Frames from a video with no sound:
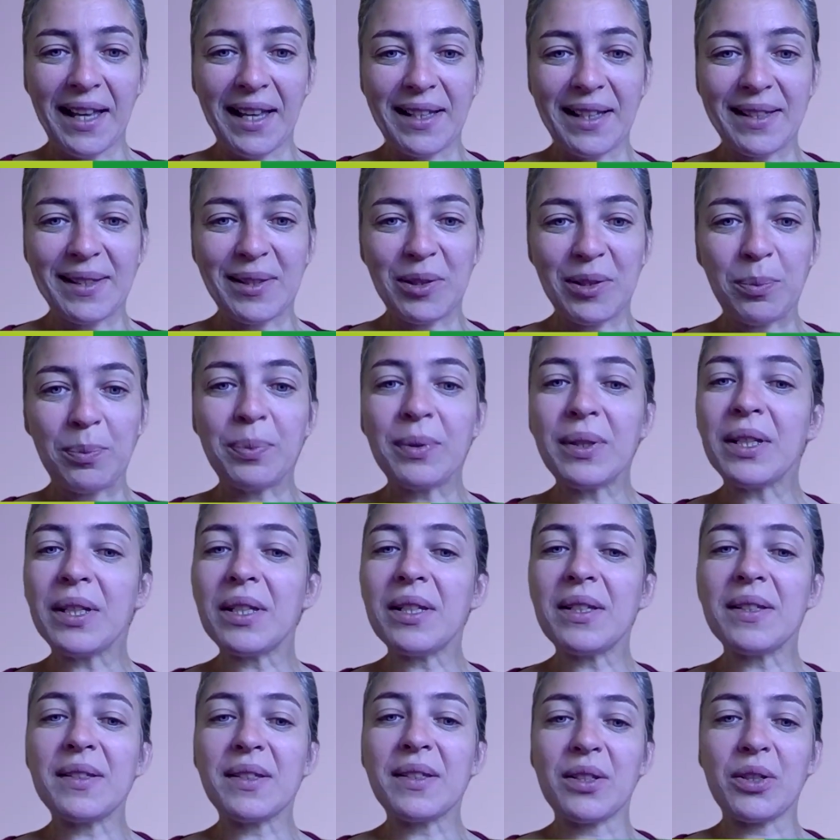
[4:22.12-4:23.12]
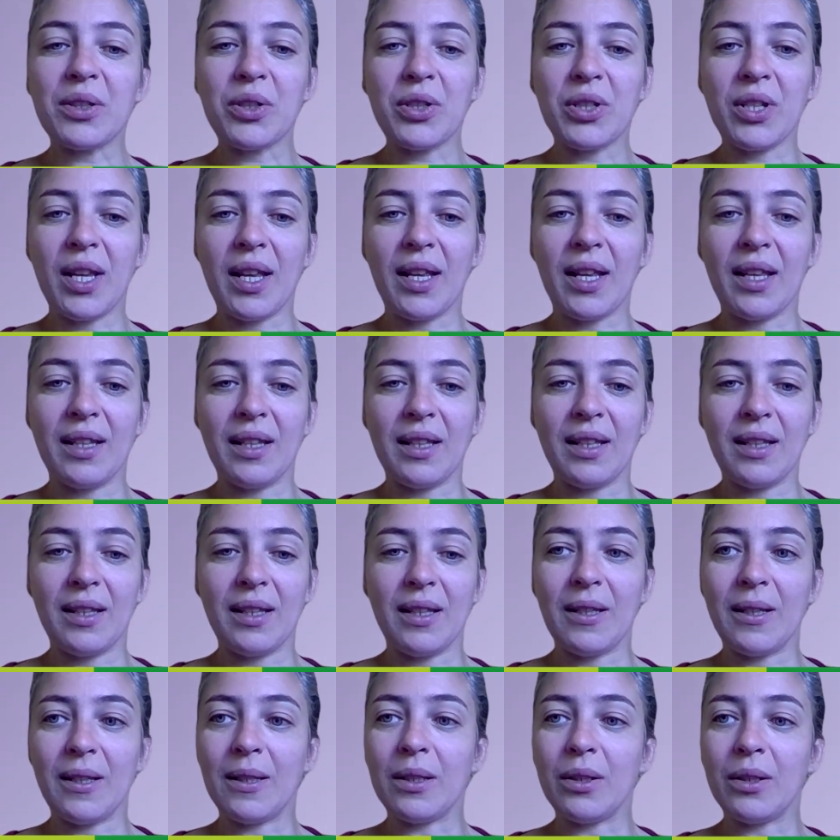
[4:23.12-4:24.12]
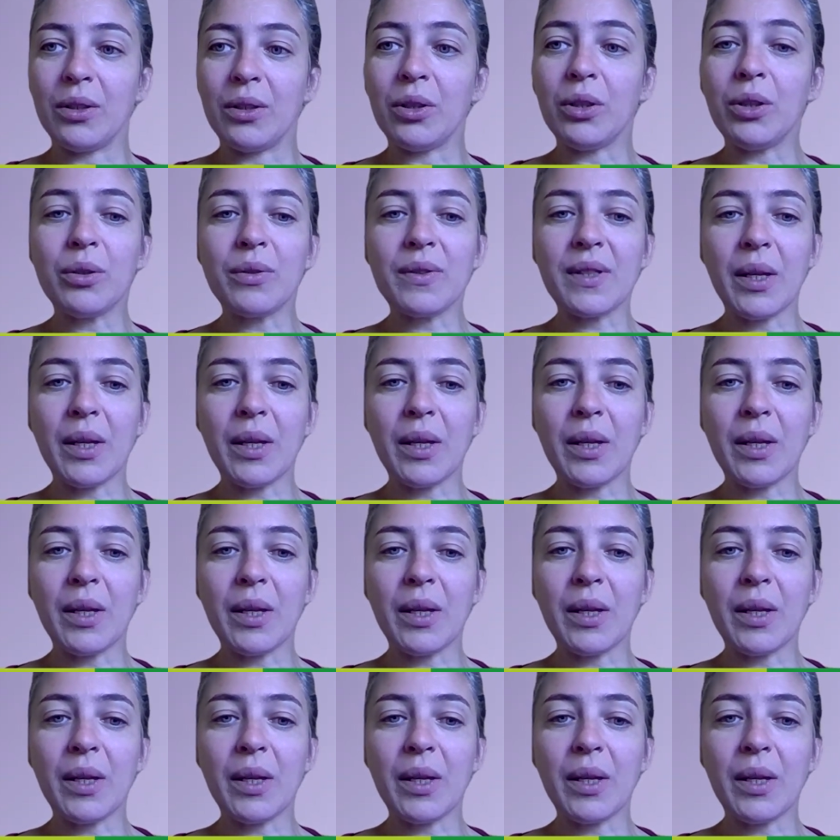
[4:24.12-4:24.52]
So please use